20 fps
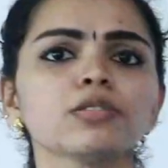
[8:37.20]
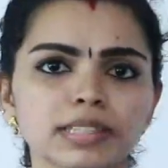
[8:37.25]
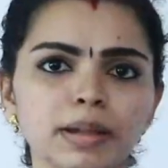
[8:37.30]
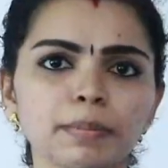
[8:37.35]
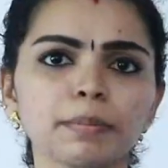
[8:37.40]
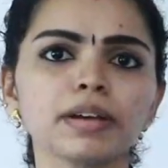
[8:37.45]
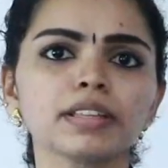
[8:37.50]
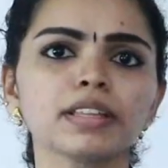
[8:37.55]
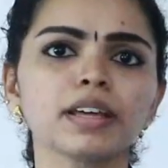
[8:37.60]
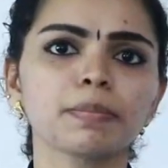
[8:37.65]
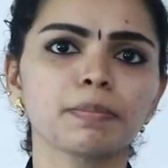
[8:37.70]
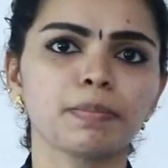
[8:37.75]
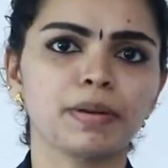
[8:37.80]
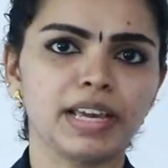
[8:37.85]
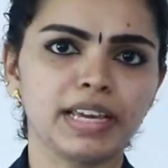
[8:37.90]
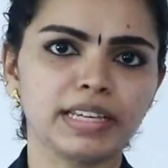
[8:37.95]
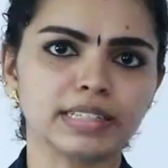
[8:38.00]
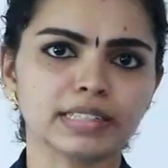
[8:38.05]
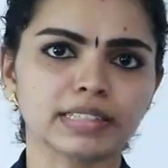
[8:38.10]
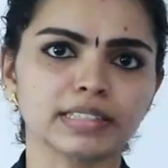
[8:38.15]
to some other
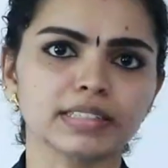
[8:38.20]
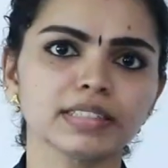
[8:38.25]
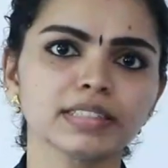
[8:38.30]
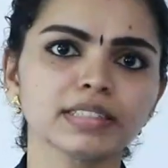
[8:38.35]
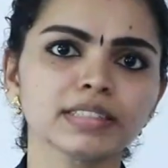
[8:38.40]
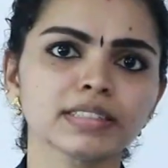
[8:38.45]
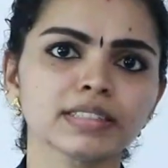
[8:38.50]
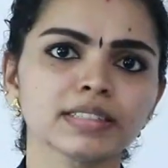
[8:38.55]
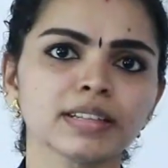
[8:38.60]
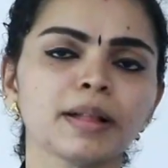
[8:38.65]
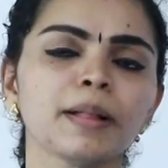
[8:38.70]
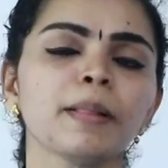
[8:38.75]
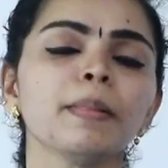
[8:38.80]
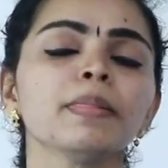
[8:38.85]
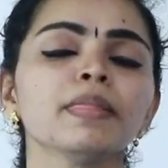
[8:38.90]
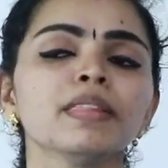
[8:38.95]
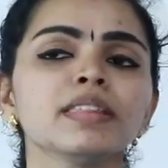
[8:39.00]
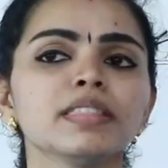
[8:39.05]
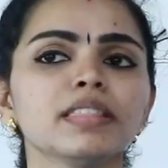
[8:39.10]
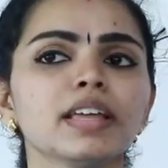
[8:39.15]
places,
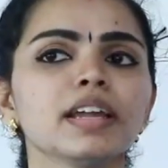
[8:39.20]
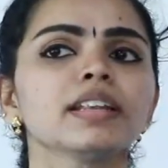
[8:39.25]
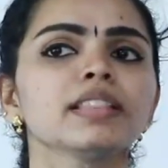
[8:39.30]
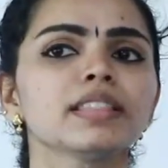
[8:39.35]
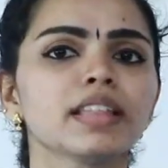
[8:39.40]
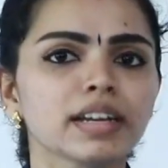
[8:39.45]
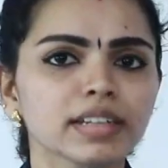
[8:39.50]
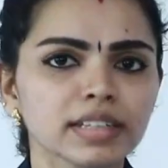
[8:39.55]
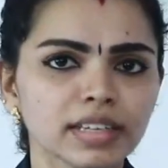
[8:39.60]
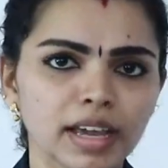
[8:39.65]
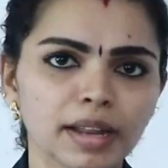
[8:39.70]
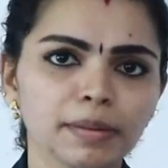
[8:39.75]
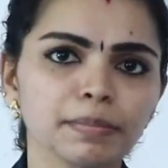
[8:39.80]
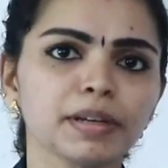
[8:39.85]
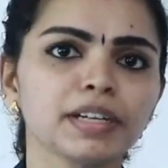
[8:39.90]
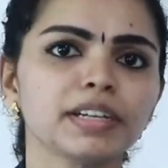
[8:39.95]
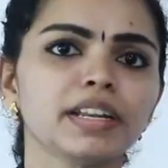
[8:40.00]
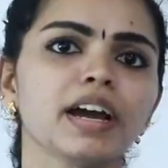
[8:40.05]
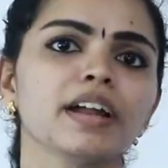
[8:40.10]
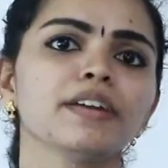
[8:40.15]
then that can
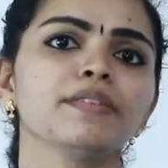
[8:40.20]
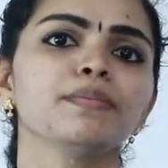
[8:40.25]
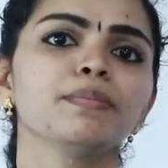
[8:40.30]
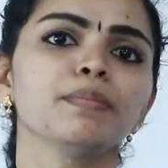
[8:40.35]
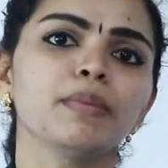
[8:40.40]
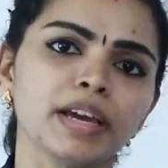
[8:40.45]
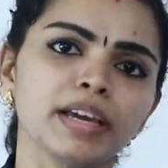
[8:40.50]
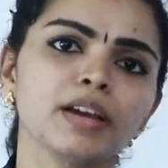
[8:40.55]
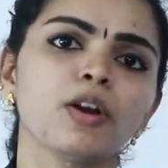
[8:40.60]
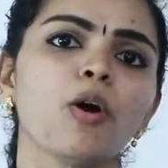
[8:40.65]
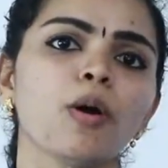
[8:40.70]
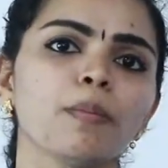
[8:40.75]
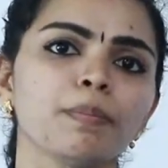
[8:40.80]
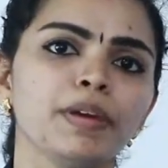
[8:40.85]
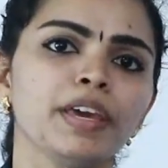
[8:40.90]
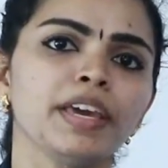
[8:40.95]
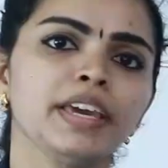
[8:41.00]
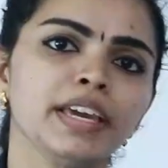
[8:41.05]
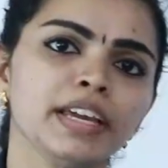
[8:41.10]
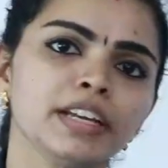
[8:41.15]
be done by
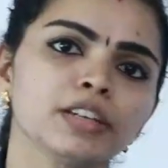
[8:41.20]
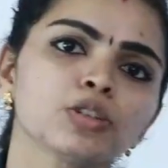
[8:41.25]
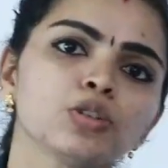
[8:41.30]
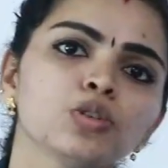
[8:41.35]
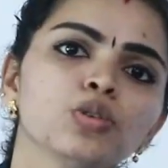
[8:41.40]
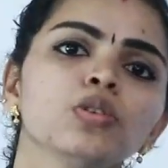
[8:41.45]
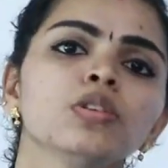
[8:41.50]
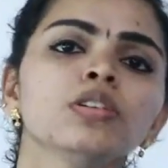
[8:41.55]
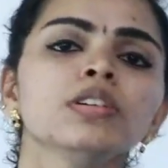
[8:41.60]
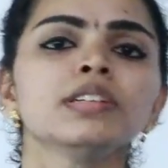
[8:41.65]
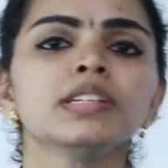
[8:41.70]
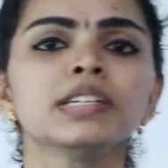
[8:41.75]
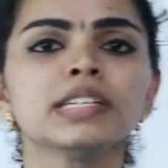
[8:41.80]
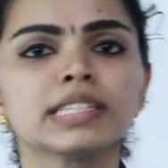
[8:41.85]
copying it to